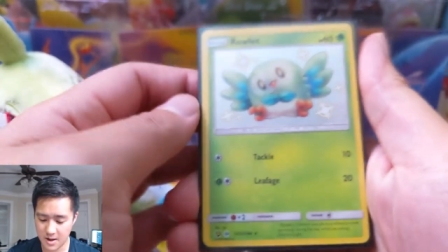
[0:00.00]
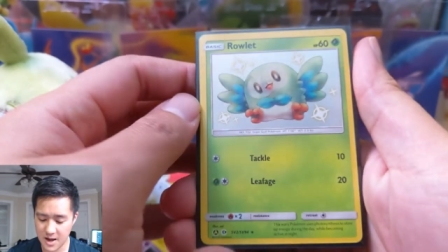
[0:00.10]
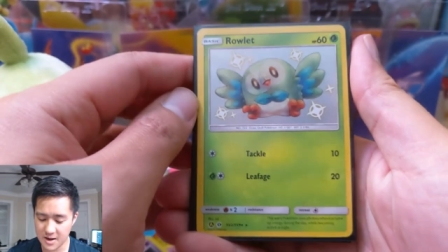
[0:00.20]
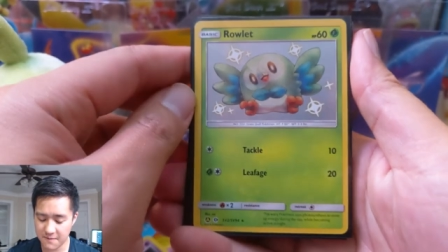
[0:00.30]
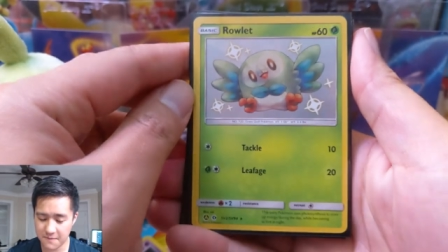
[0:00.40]

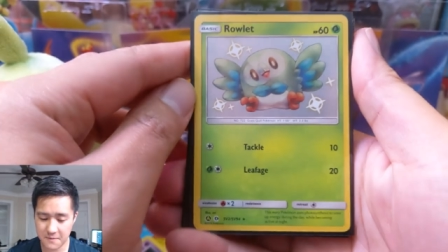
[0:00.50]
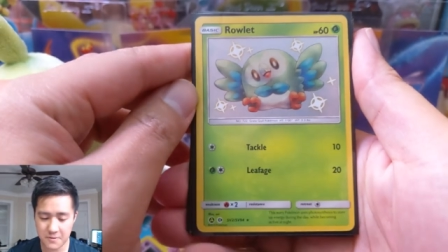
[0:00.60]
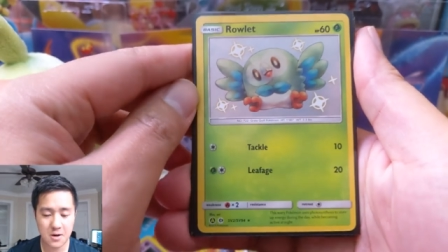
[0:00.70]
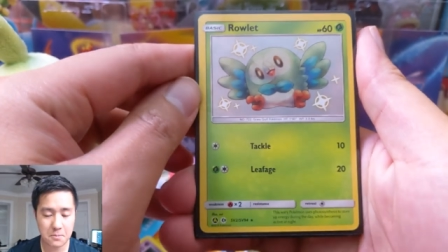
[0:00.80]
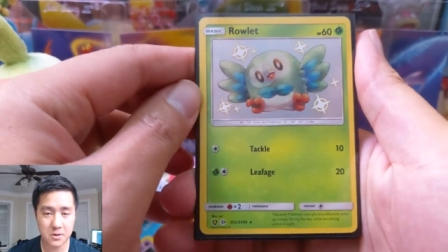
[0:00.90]
and if you're
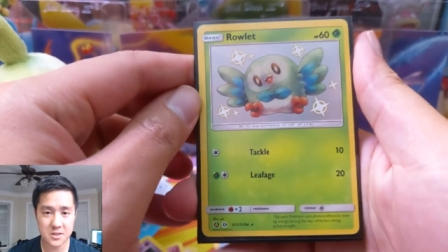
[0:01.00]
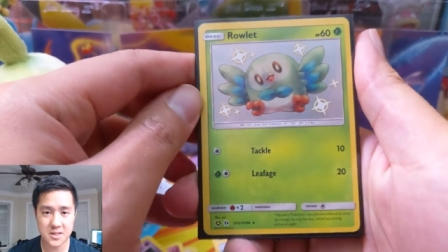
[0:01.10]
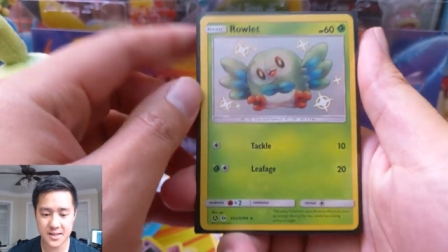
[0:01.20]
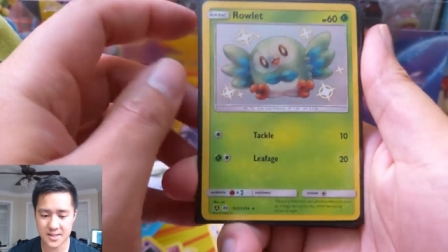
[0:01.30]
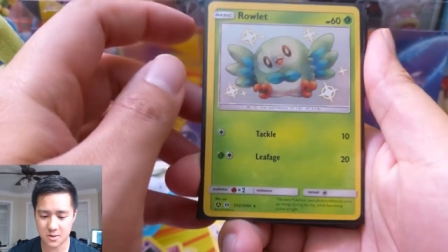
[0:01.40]
gonna pull a
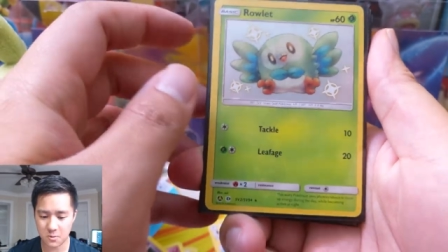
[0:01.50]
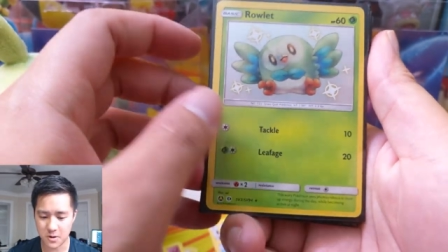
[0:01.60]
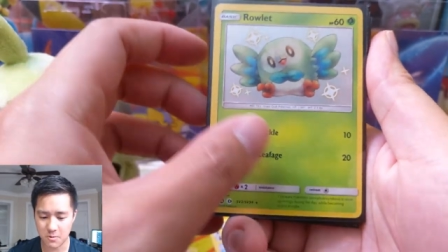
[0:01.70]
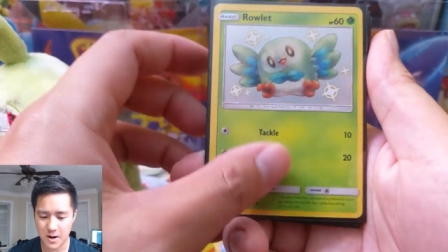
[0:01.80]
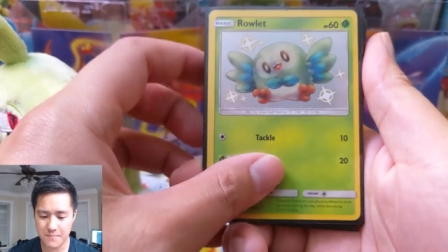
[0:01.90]
GX, that's the one
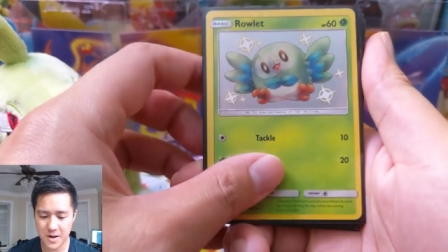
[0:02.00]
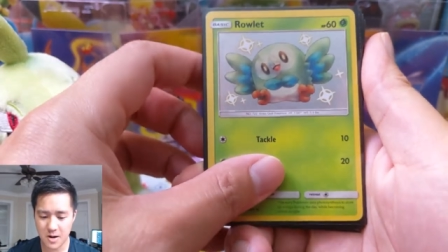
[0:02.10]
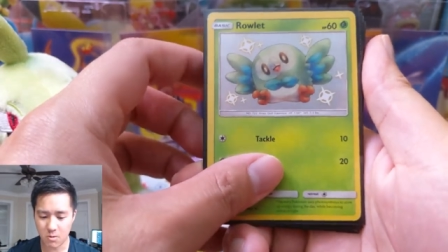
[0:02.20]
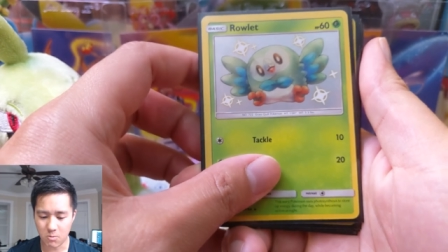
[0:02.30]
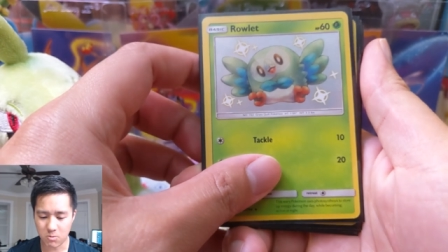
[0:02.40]
you want.
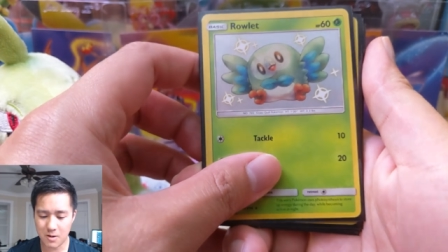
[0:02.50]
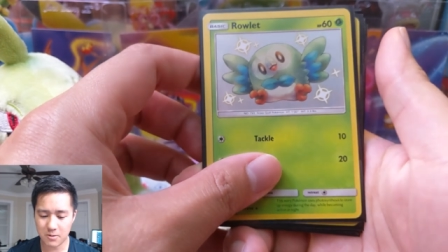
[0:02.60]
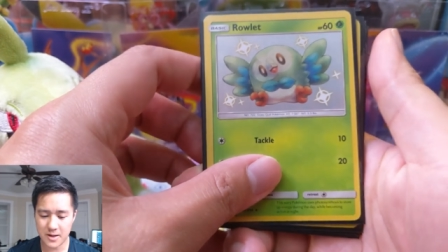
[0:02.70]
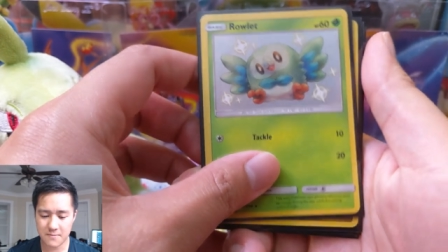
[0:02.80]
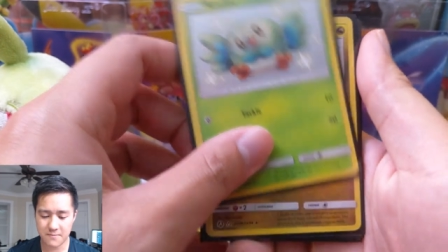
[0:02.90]

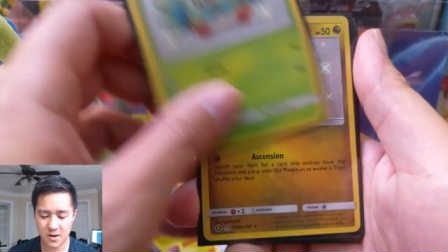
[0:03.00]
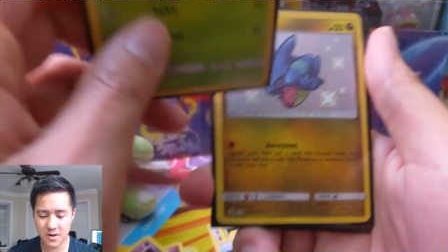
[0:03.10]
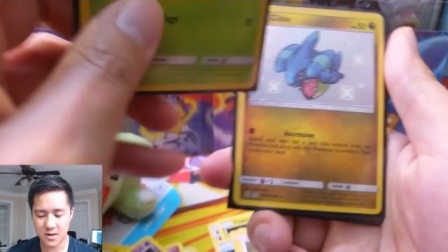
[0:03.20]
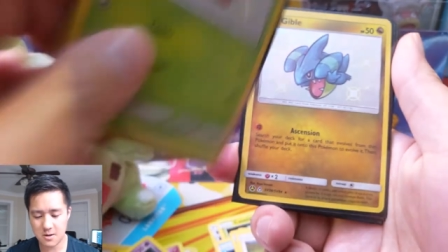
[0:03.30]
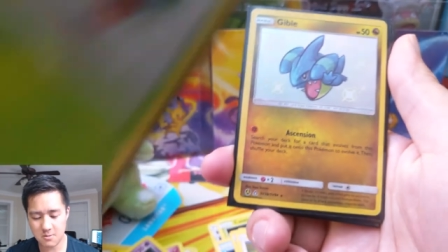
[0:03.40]
Rowlet, very
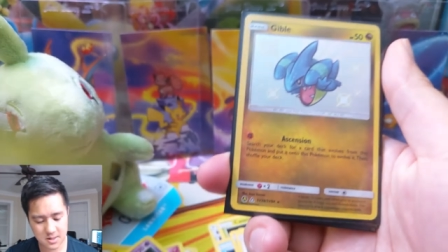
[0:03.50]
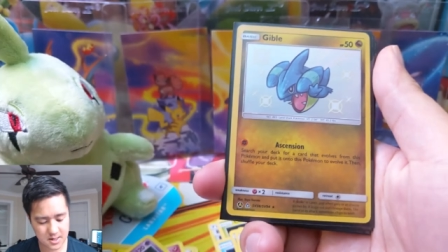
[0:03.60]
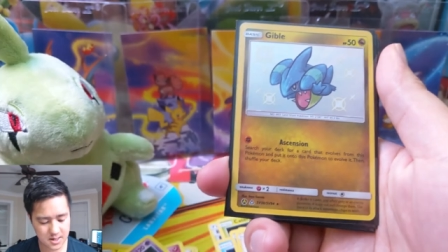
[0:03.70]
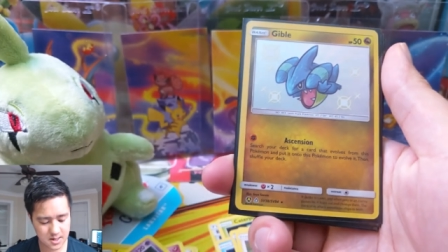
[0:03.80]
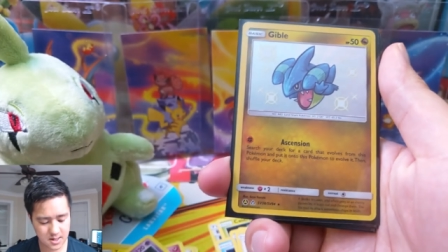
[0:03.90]
cute.